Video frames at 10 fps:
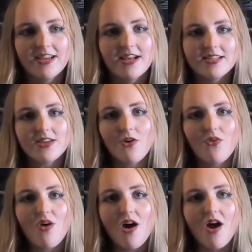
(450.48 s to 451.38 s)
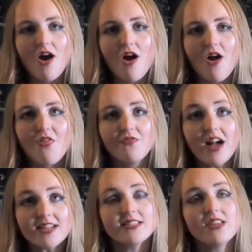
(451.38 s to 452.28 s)
So
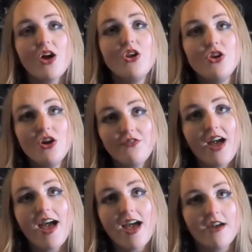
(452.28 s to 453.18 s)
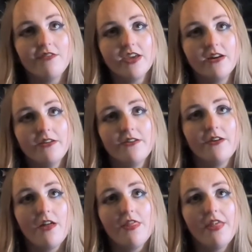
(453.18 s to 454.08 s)
that's another area
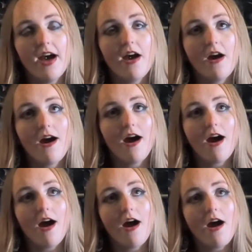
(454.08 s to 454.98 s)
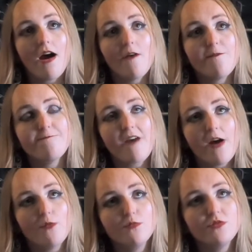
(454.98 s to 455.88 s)
that I've
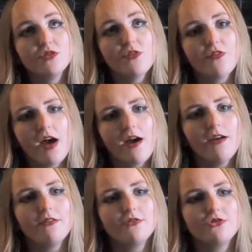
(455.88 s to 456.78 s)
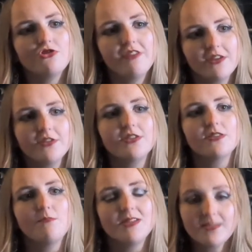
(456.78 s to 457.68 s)
found that triggers
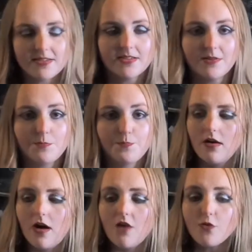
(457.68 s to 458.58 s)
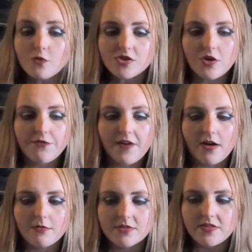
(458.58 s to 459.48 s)
my stutter. I've also
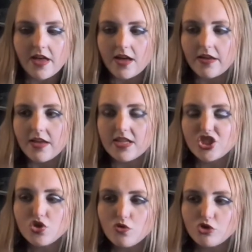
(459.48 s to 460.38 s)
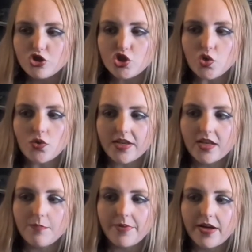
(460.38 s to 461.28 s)
found that it's not just talking
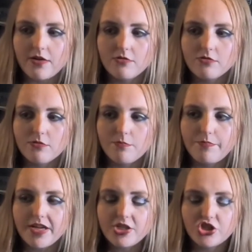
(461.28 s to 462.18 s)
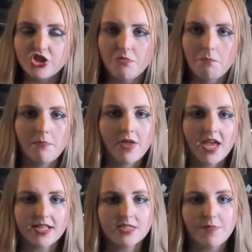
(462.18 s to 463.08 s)
about Beecham
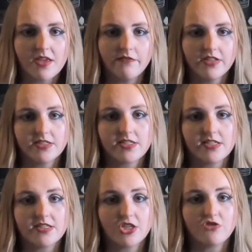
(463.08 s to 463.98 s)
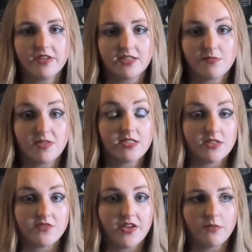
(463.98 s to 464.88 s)
experiences that triggers my
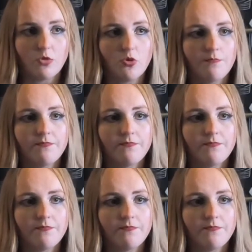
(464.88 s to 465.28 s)
stutter anymore.